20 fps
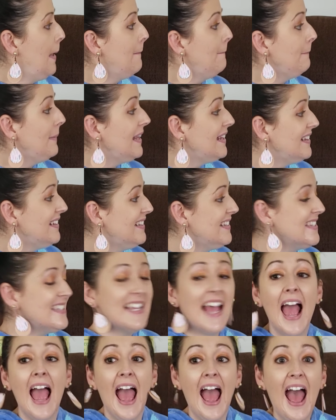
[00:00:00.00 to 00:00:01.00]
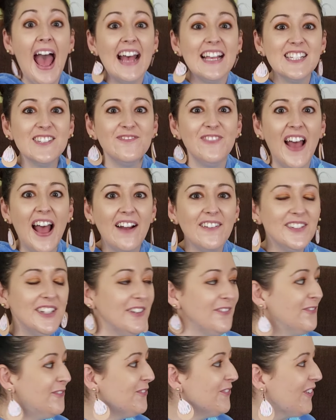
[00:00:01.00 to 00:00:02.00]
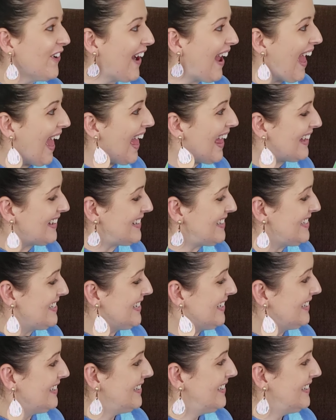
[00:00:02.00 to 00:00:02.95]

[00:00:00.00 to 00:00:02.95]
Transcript: Mittens has found a friend.